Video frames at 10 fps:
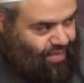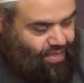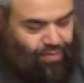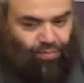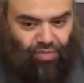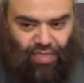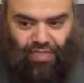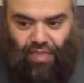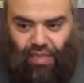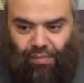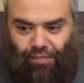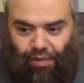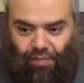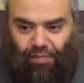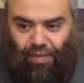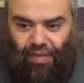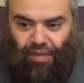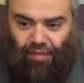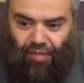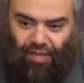He's protecting them from
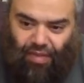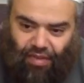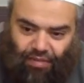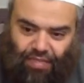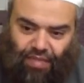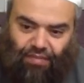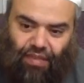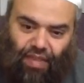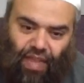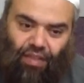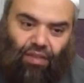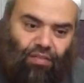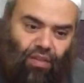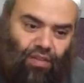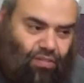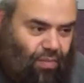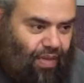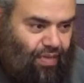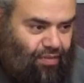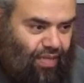receiving the anger of Allah
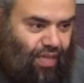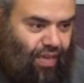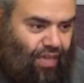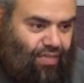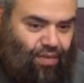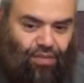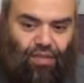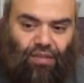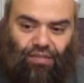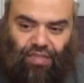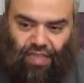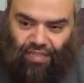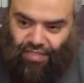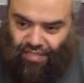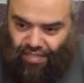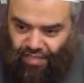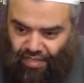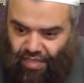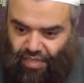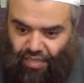subhanahu wa ta'ala as a result of his
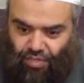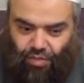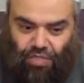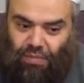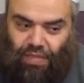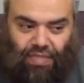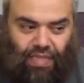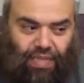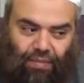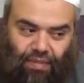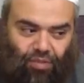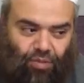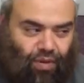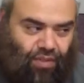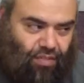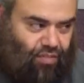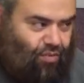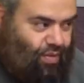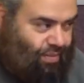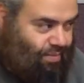actions. So he's basically being so
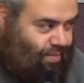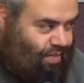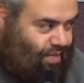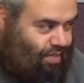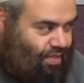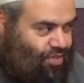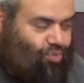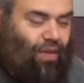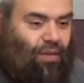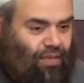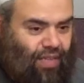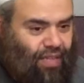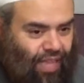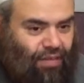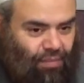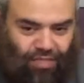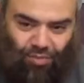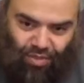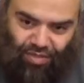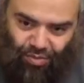righteous to them. So that means
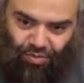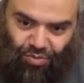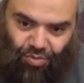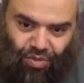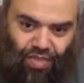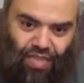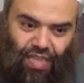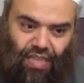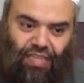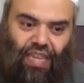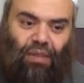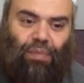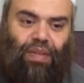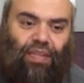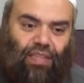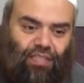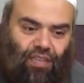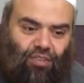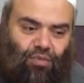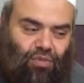what also? That al-birr is
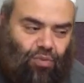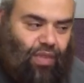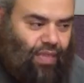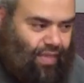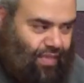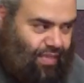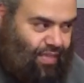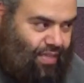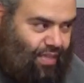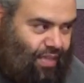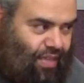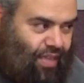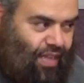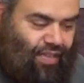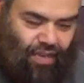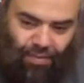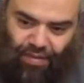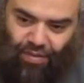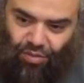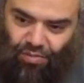not what we think.
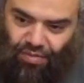Al-birr, to be